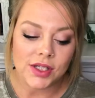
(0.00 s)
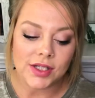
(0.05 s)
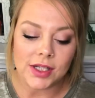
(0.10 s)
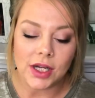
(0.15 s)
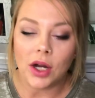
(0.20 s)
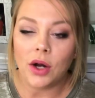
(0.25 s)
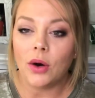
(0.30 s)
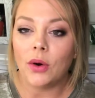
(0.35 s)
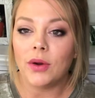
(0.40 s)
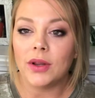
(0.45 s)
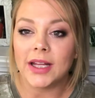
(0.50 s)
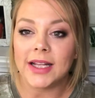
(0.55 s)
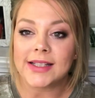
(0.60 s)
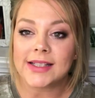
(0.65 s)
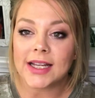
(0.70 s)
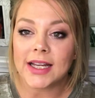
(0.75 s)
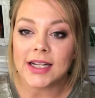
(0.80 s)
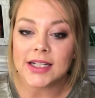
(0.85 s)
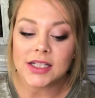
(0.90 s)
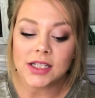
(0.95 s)
So
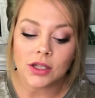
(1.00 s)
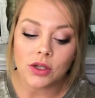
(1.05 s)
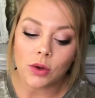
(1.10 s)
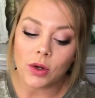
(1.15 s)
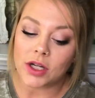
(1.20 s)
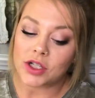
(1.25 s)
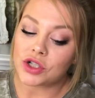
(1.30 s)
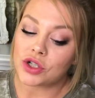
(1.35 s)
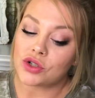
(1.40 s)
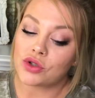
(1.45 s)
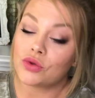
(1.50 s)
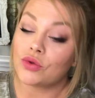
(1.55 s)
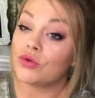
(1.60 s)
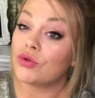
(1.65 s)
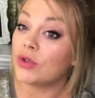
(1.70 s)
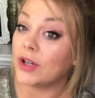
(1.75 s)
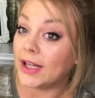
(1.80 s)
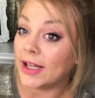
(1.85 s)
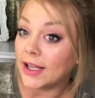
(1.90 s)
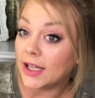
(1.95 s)
let's get into the questions
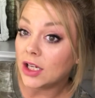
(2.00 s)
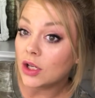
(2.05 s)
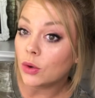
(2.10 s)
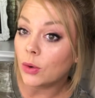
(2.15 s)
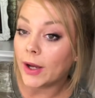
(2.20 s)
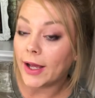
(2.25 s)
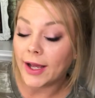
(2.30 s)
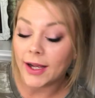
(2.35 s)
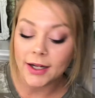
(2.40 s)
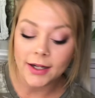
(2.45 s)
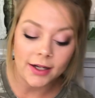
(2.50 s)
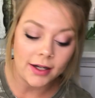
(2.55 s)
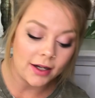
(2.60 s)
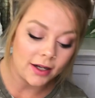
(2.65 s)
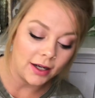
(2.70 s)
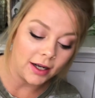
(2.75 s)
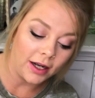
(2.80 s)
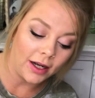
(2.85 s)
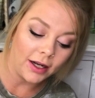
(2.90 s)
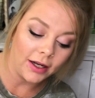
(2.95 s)
really quick.
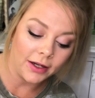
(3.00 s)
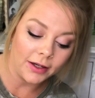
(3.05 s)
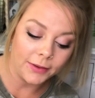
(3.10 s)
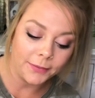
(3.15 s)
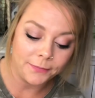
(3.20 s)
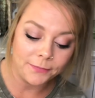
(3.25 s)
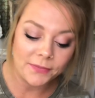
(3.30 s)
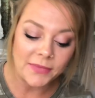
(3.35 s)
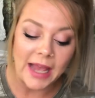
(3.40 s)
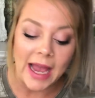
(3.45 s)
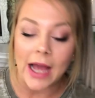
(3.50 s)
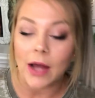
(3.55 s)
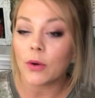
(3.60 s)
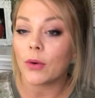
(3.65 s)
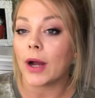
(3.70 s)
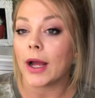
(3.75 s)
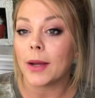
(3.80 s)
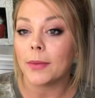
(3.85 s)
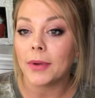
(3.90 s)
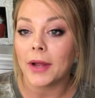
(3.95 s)
How
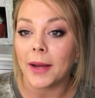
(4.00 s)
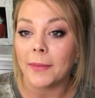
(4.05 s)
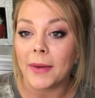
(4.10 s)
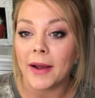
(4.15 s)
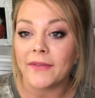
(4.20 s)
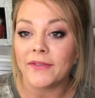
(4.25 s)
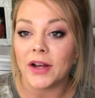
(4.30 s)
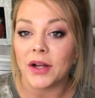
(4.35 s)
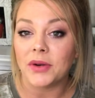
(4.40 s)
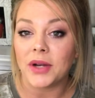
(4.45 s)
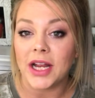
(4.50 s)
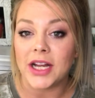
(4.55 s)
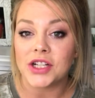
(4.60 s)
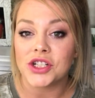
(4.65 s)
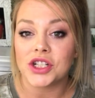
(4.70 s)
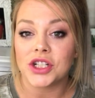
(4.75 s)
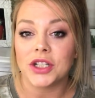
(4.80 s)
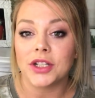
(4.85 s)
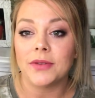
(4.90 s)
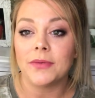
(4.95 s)
do I apply my
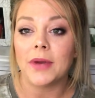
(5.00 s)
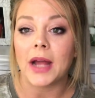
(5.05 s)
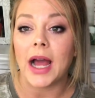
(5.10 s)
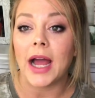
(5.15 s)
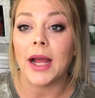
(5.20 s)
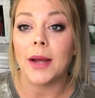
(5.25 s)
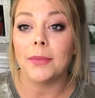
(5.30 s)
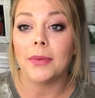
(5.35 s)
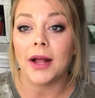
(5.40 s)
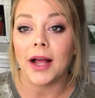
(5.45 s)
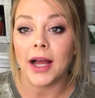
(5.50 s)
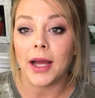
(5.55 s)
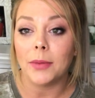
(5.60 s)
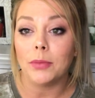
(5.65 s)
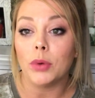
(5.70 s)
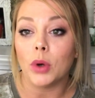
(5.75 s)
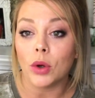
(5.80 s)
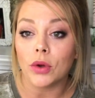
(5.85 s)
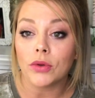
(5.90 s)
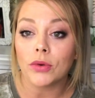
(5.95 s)
foundation? I apply
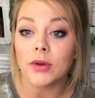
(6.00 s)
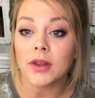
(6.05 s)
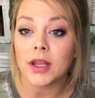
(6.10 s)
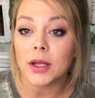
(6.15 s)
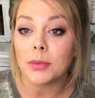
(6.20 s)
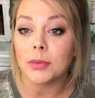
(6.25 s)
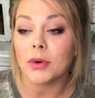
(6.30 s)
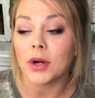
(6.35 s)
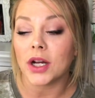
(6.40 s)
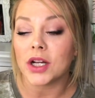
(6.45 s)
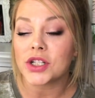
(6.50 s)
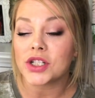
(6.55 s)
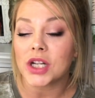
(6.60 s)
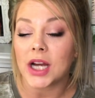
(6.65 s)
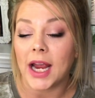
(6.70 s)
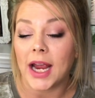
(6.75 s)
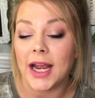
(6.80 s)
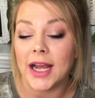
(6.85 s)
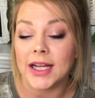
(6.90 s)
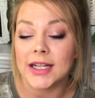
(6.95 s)
both with a brush
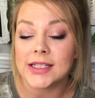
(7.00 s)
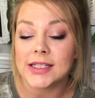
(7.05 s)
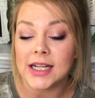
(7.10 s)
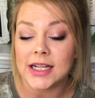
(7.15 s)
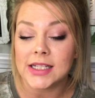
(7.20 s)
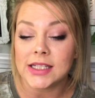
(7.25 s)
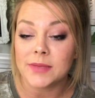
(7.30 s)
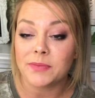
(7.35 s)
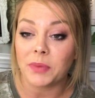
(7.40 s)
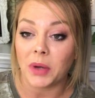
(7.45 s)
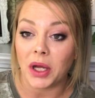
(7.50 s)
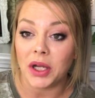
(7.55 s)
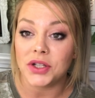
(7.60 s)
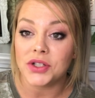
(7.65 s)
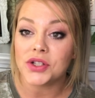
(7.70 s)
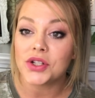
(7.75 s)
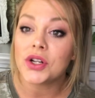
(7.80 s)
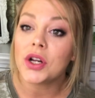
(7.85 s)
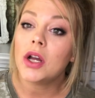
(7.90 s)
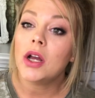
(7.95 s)
and a
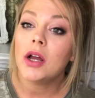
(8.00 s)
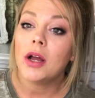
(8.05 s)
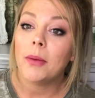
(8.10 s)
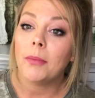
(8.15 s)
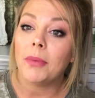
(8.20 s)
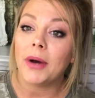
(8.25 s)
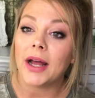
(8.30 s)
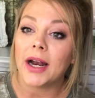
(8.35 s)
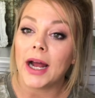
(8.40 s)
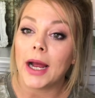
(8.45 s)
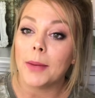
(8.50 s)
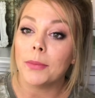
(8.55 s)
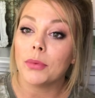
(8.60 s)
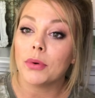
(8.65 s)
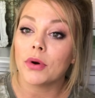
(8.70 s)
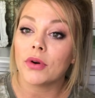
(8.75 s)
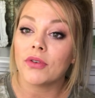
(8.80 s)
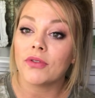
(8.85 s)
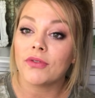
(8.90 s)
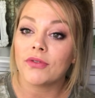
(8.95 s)
sponge, but I
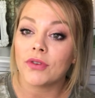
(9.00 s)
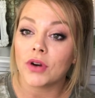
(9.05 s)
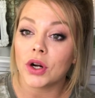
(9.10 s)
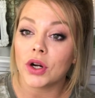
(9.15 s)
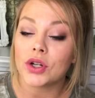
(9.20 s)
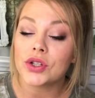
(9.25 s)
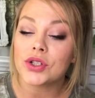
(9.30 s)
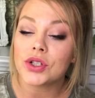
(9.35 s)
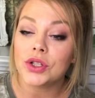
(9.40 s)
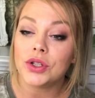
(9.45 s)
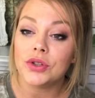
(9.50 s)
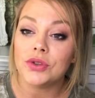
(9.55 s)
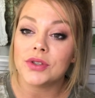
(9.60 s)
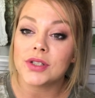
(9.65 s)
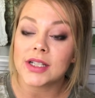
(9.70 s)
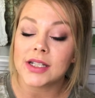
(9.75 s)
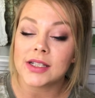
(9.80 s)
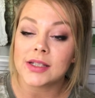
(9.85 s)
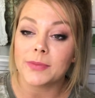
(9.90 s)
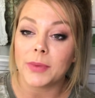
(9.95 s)
prefer to
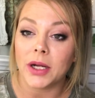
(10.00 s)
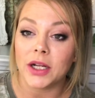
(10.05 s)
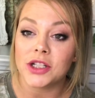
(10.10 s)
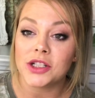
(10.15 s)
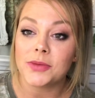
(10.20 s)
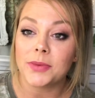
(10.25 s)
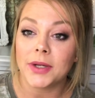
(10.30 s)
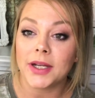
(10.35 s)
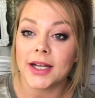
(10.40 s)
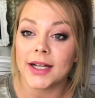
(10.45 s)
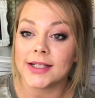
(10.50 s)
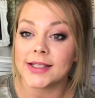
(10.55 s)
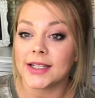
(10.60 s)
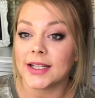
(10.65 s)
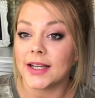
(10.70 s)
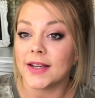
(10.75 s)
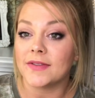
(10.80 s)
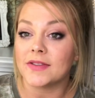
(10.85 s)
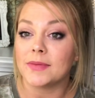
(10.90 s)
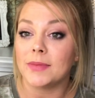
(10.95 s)
use a sponge because
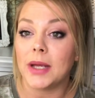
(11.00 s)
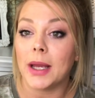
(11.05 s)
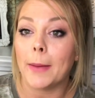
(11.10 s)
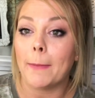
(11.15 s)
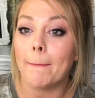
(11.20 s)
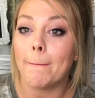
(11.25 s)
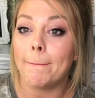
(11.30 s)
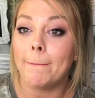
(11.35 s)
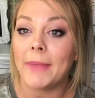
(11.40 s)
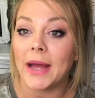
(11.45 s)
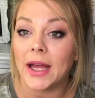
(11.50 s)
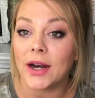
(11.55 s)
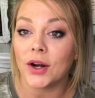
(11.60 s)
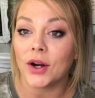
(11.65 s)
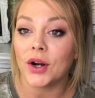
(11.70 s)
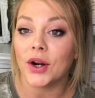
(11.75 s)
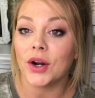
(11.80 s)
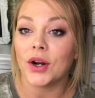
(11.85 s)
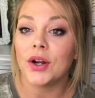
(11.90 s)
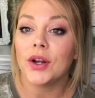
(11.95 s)
it gives me a
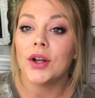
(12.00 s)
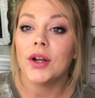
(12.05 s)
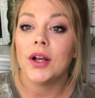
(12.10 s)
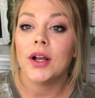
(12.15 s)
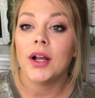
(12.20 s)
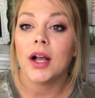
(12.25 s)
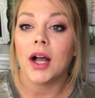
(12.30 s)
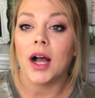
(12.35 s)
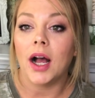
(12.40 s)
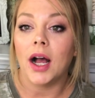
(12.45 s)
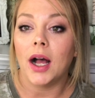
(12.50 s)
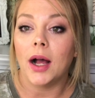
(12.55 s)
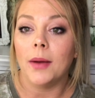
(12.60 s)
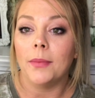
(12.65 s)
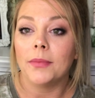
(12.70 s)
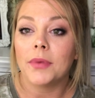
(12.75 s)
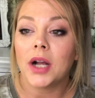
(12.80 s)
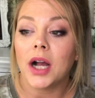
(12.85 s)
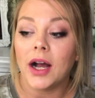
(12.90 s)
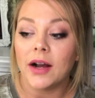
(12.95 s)
better
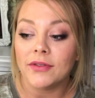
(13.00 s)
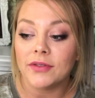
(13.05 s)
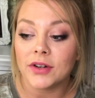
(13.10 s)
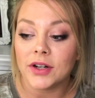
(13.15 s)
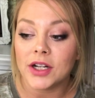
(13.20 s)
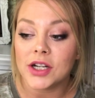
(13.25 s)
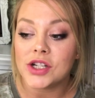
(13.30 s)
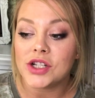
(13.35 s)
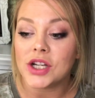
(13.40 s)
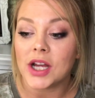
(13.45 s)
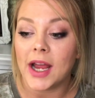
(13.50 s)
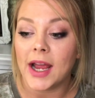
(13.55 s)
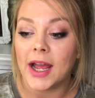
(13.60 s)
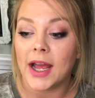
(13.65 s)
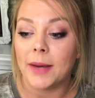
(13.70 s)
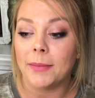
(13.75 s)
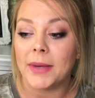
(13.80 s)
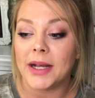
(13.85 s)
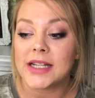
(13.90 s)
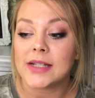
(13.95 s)
coverage
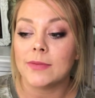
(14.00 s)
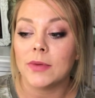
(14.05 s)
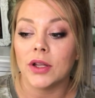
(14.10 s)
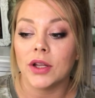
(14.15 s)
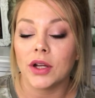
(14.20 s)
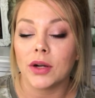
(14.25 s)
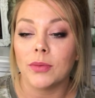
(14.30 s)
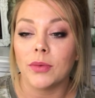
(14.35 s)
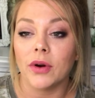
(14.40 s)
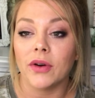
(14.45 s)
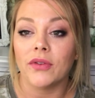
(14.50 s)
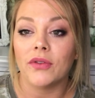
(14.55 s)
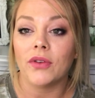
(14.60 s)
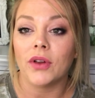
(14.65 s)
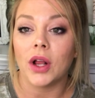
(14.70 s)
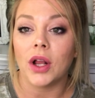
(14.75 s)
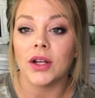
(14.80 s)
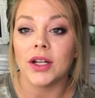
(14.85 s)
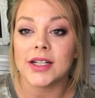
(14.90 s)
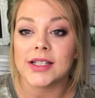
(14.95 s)
and makes me look more
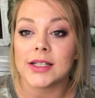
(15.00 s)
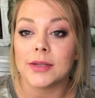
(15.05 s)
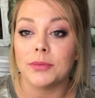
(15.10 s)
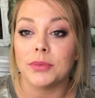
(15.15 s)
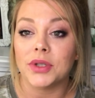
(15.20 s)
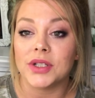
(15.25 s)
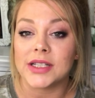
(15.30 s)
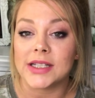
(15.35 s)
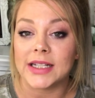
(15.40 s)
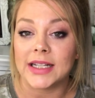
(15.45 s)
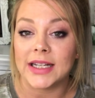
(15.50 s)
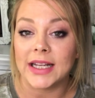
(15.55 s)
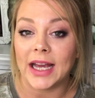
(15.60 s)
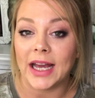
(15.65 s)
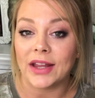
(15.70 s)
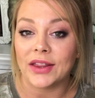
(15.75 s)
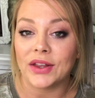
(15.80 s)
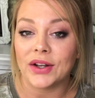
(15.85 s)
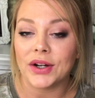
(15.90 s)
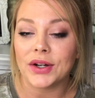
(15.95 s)
flawless and put
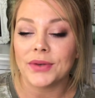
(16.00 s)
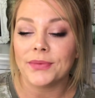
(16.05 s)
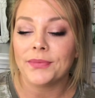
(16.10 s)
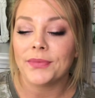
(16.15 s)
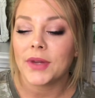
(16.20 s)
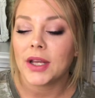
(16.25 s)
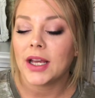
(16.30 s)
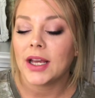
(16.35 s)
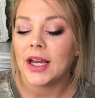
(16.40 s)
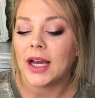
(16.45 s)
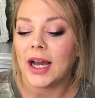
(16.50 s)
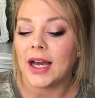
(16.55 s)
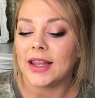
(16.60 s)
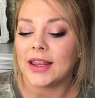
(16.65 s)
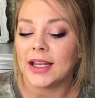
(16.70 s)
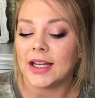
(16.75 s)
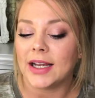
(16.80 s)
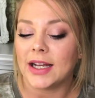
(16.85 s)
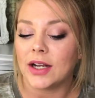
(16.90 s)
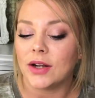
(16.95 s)
together. I
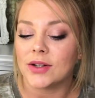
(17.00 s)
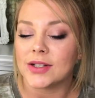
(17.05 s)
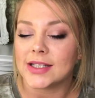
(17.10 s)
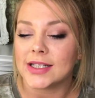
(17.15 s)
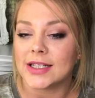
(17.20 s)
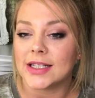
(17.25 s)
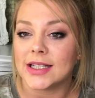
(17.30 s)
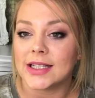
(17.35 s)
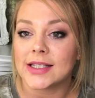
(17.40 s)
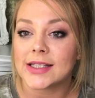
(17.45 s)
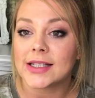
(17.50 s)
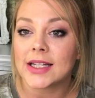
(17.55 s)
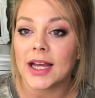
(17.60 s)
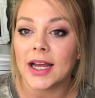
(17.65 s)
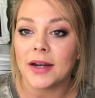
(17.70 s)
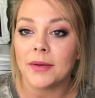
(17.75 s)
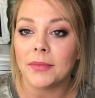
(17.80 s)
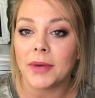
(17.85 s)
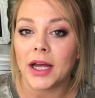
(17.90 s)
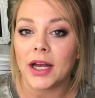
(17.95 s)
think it goes into the
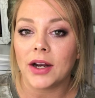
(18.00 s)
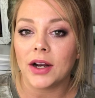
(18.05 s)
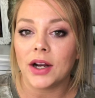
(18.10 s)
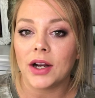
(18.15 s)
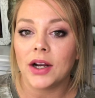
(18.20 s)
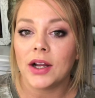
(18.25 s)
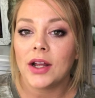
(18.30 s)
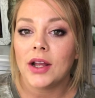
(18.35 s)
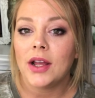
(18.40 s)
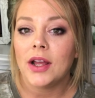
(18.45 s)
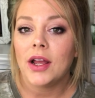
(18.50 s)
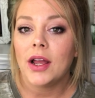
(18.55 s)
skin better.